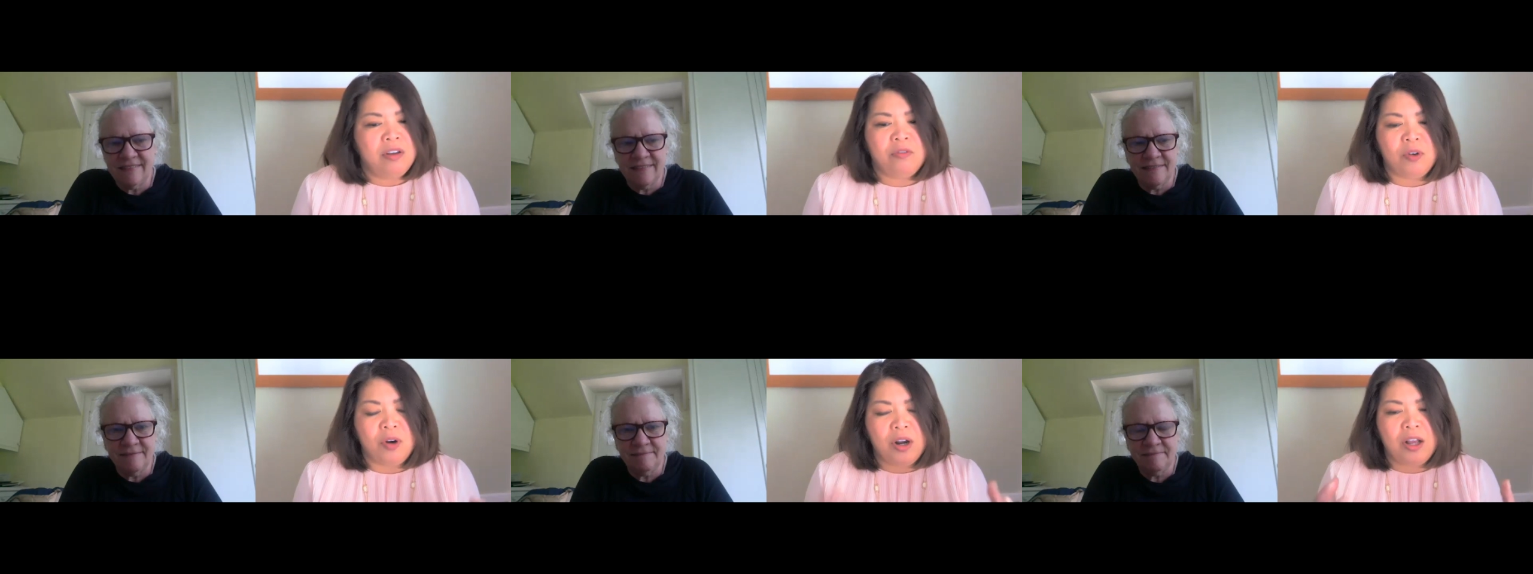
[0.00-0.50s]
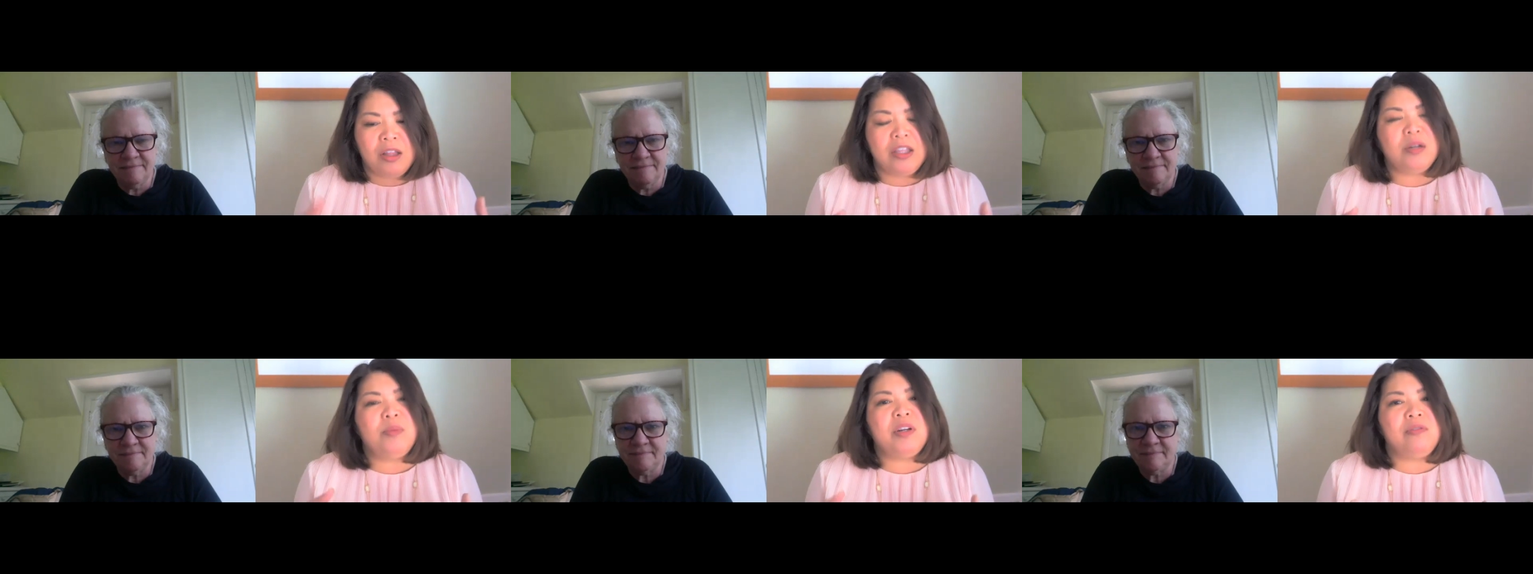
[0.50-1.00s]
Speaker 1: for a
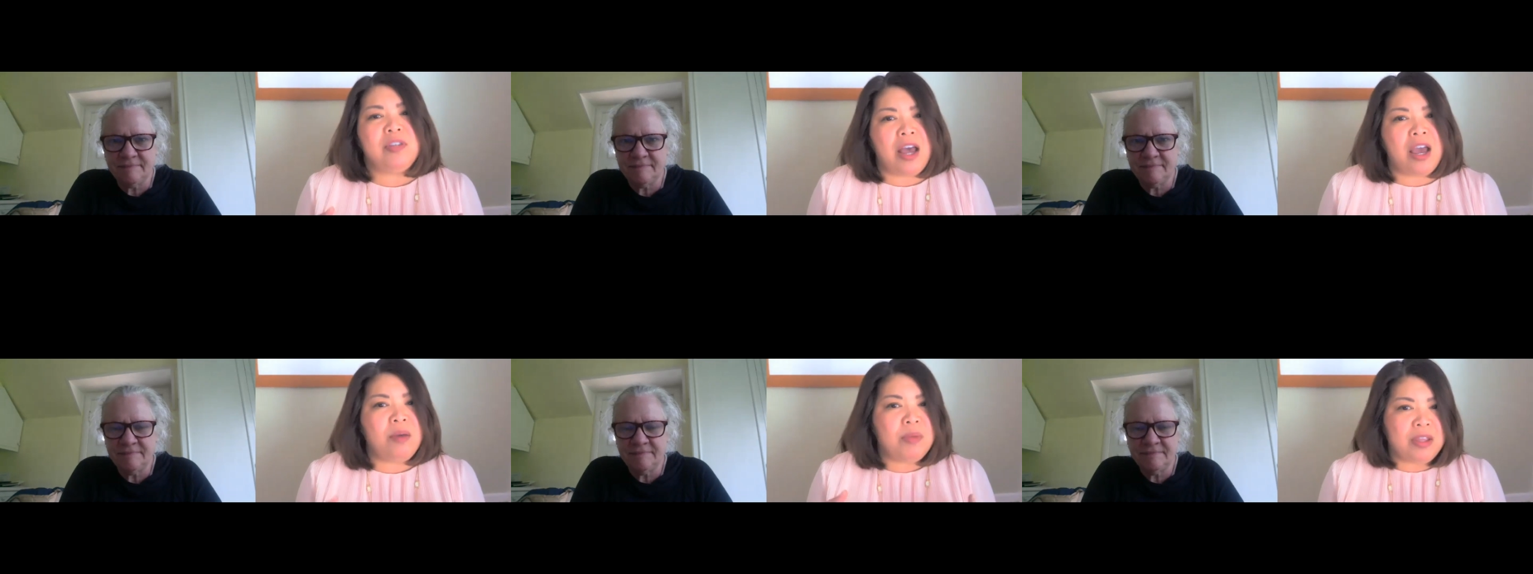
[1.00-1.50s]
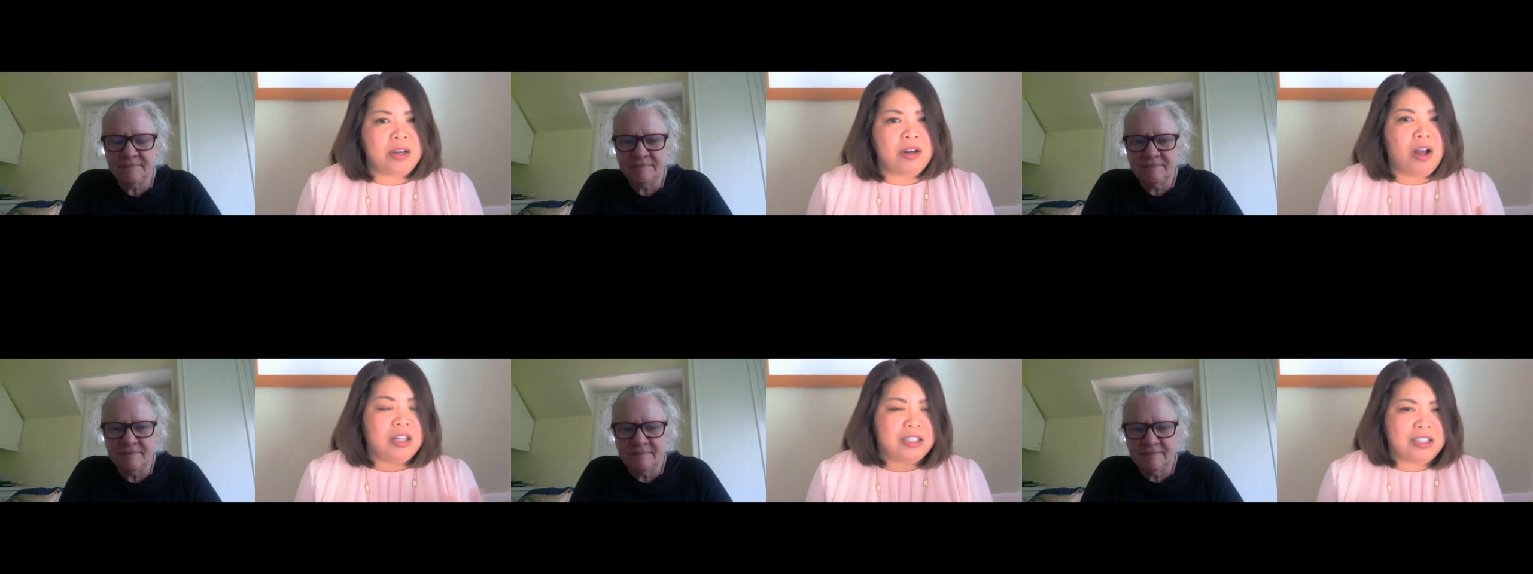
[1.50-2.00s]
little bit of time and then
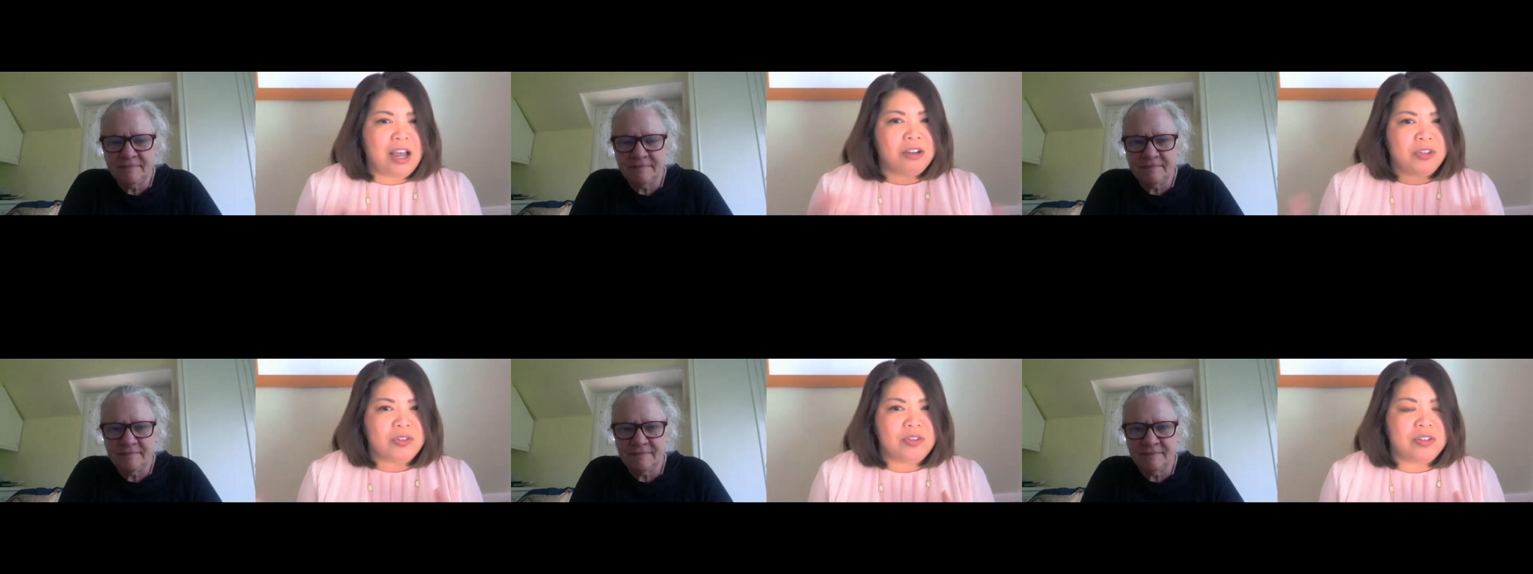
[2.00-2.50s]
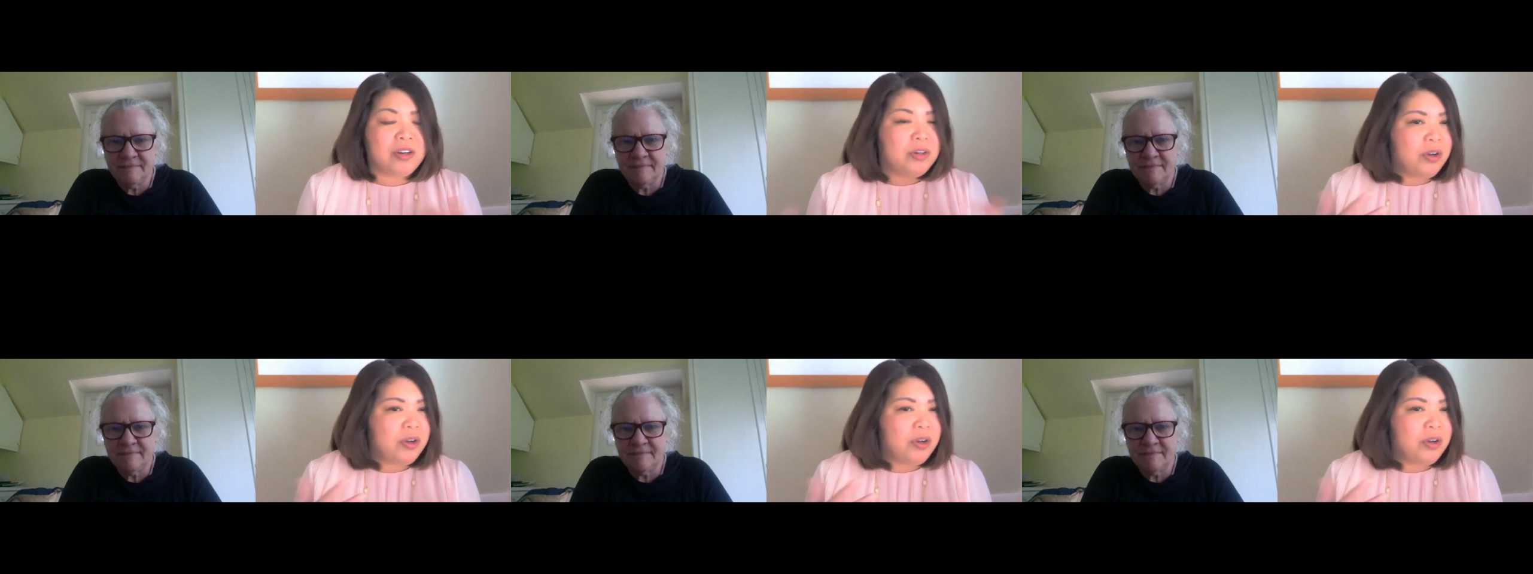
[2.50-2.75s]
all the doctors started